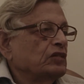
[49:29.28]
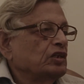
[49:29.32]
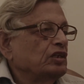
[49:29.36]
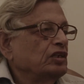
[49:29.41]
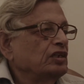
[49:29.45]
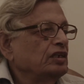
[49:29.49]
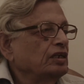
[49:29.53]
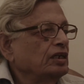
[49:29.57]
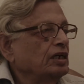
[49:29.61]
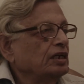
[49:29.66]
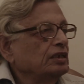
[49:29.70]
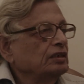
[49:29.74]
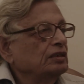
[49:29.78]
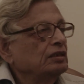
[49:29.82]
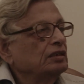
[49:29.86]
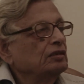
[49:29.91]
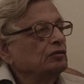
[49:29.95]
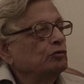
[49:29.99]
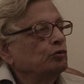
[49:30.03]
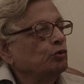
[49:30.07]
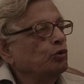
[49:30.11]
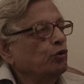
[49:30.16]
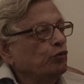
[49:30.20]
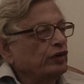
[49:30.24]
He, I
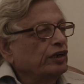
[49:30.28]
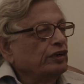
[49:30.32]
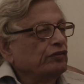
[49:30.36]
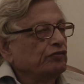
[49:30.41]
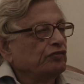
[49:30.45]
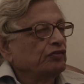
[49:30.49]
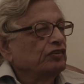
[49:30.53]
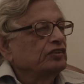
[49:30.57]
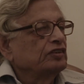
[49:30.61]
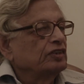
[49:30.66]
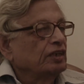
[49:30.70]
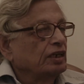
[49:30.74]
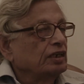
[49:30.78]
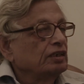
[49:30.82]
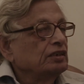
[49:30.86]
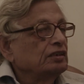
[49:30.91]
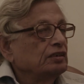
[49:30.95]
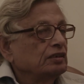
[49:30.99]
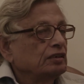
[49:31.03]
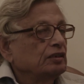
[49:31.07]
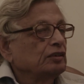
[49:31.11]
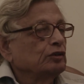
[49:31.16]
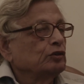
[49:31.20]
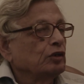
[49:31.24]
think,
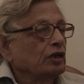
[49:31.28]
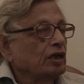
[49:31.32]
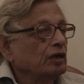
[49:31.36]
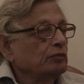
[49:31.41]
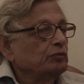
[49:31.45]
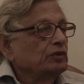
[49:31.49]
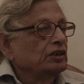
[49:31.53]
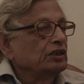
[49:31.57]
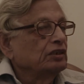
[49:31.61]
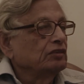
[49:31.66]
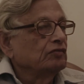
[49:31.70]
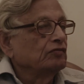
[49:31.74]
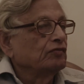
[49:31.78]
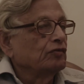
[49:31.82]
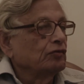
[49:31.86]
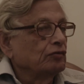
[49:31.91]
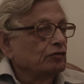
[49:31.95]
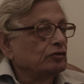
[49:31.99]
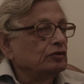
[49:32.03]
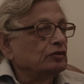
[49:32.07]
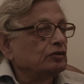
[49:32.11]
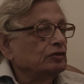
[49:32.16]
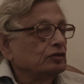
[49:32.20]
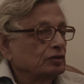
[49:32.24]
overemphasized the Islamic
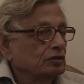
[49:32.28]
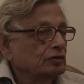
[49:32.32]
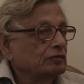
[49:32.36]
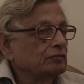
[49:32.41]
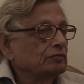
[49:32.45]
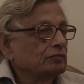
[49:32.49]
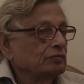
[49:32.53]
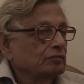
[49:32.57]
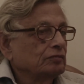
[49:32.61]
influence.